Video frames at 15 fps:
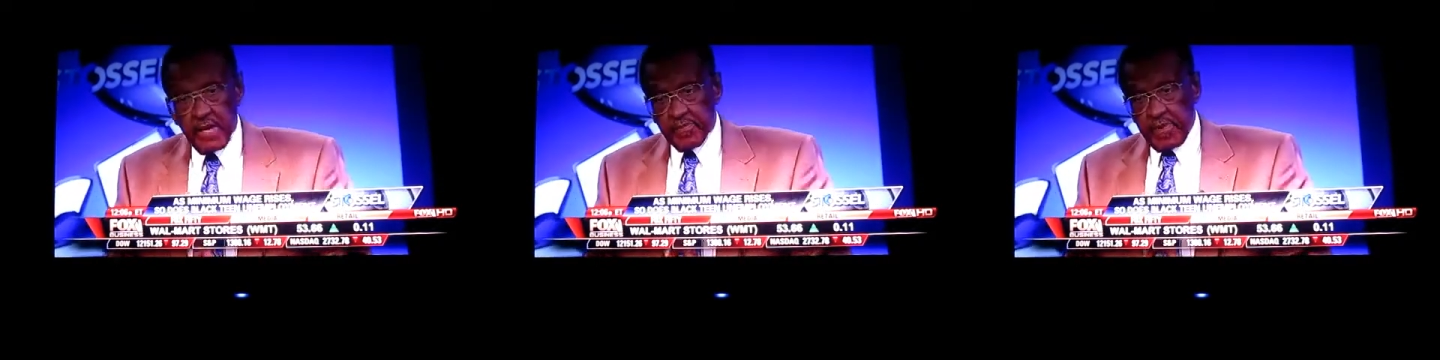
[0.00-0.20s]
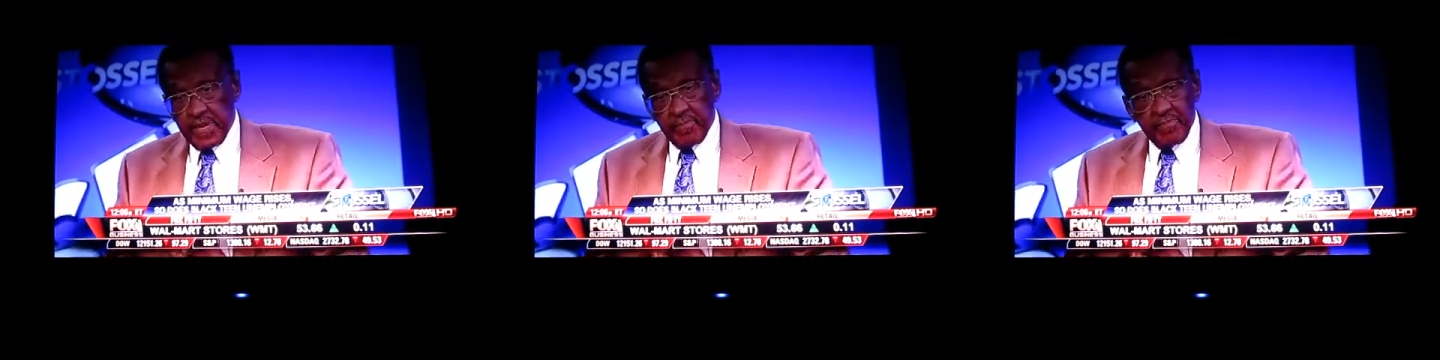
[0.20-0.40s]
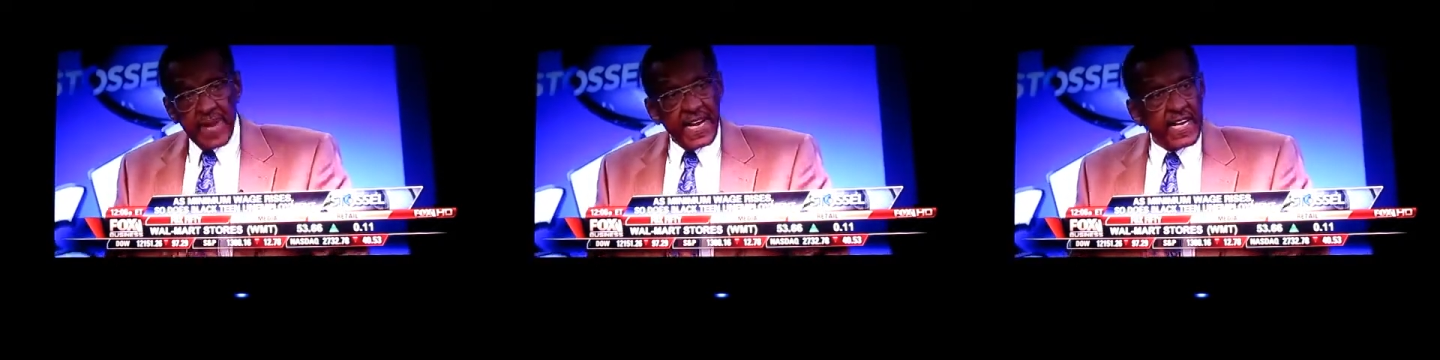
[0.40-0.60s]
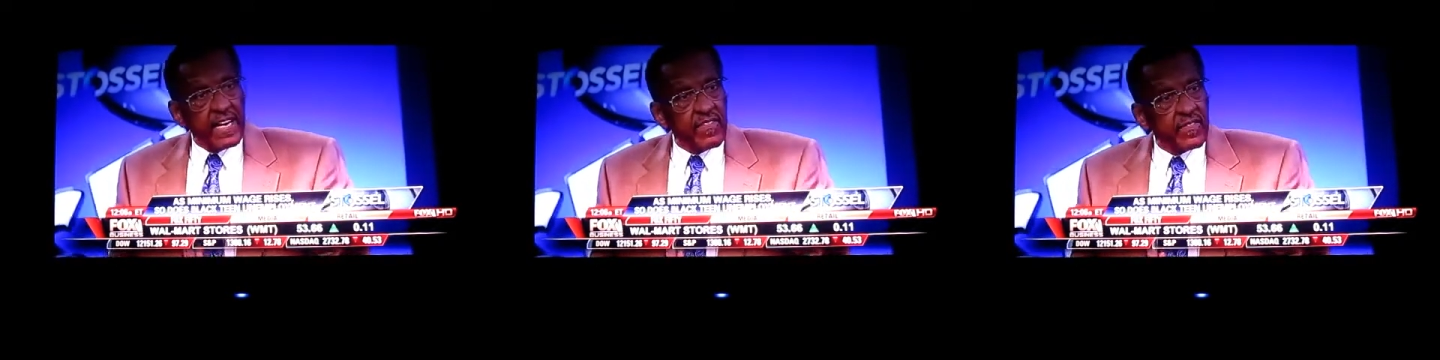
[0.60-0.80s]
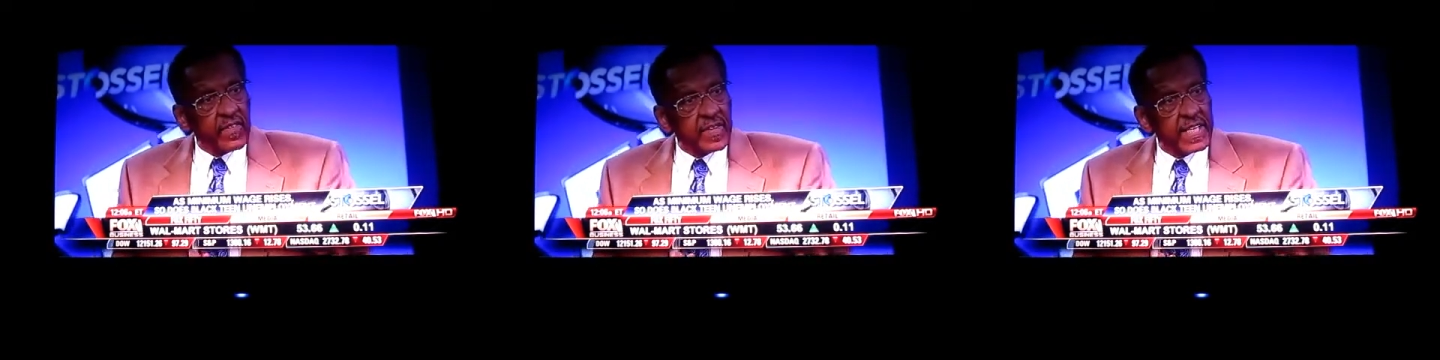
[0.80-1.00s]
but many
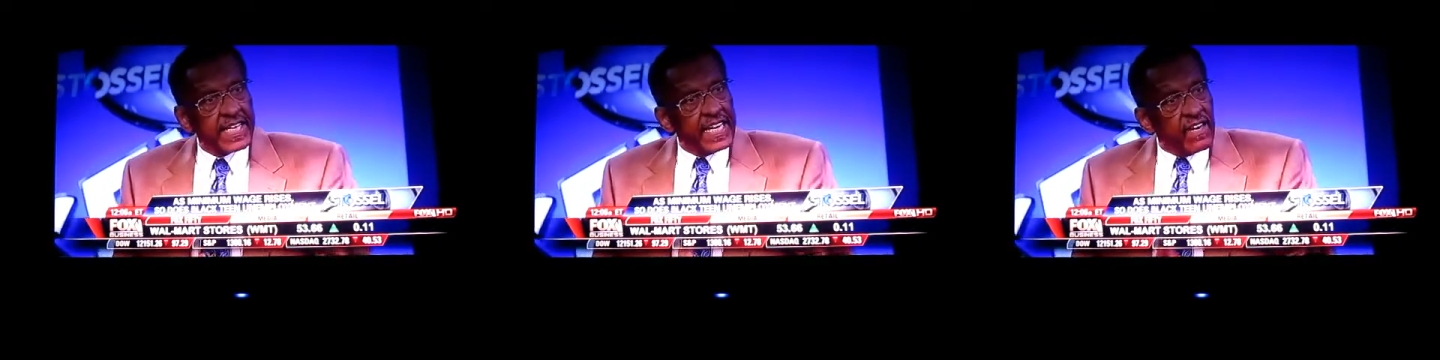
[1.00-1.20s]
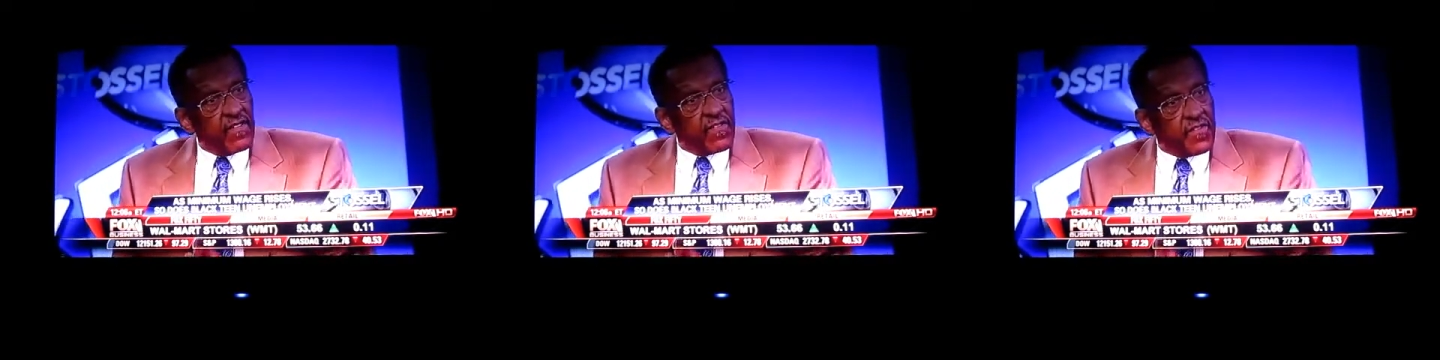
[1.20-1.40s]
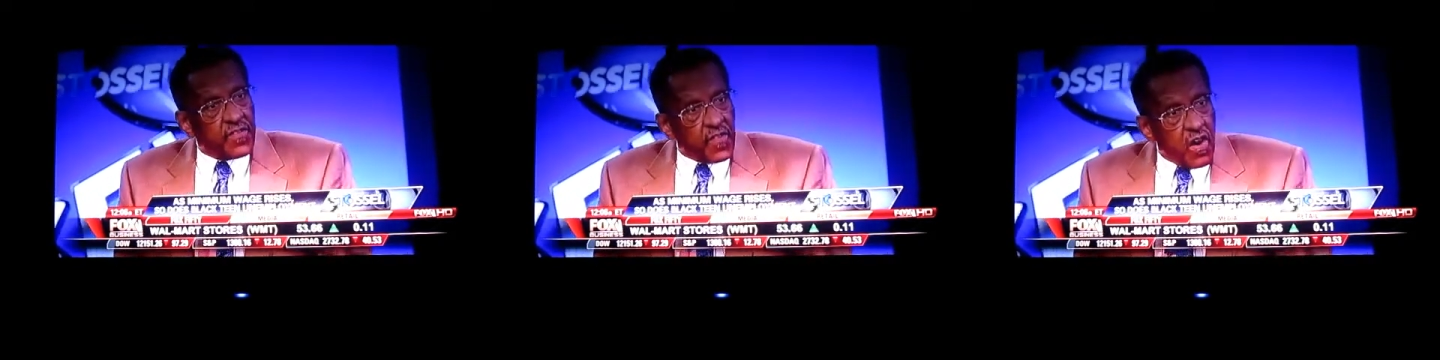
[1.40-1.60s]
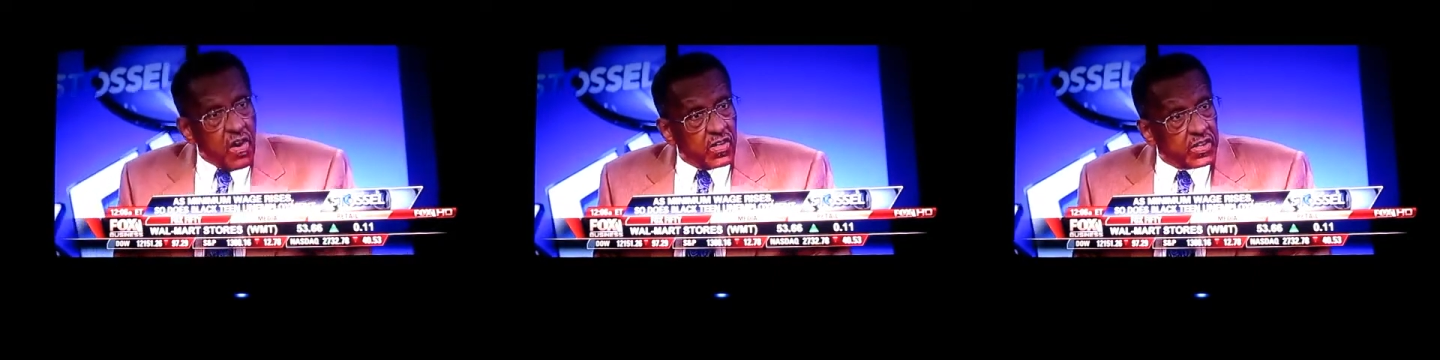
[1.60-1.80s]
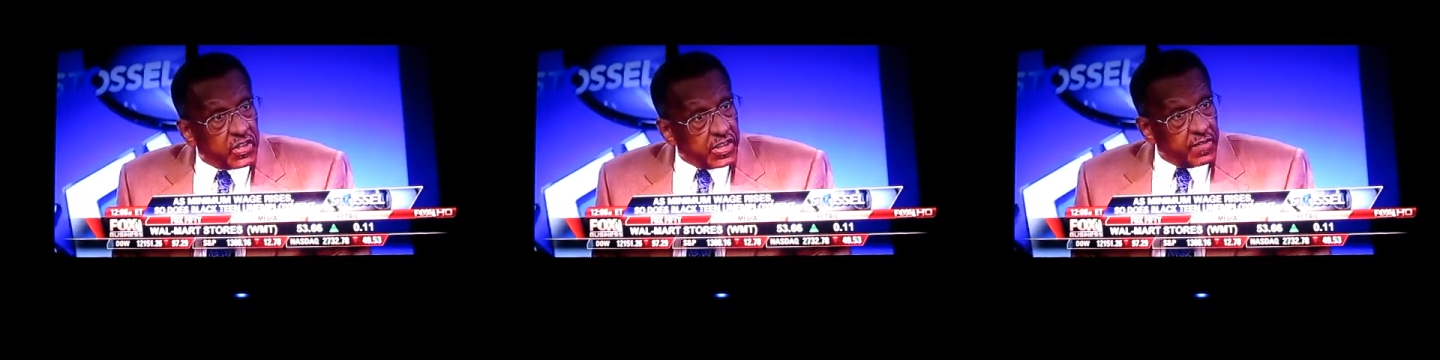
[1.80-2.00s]
of them get a
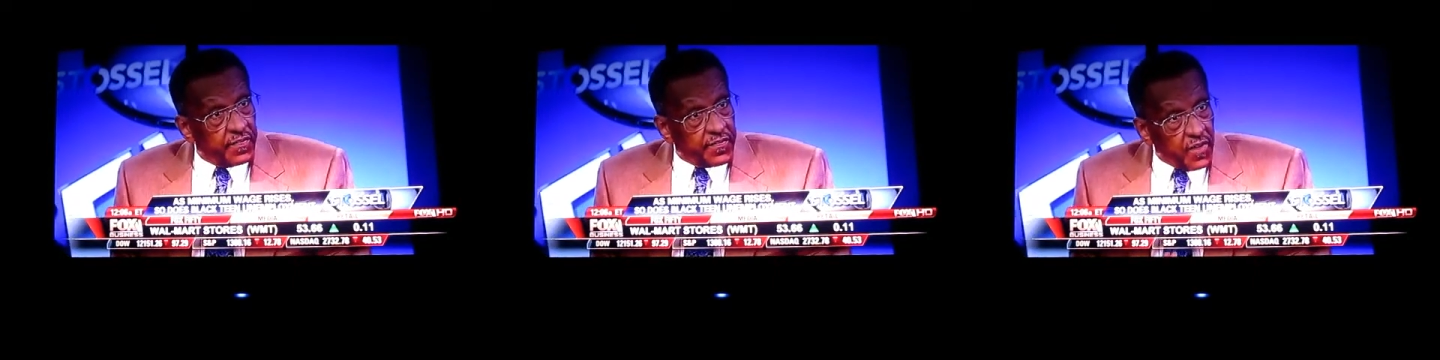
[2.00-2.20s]
fraudulent,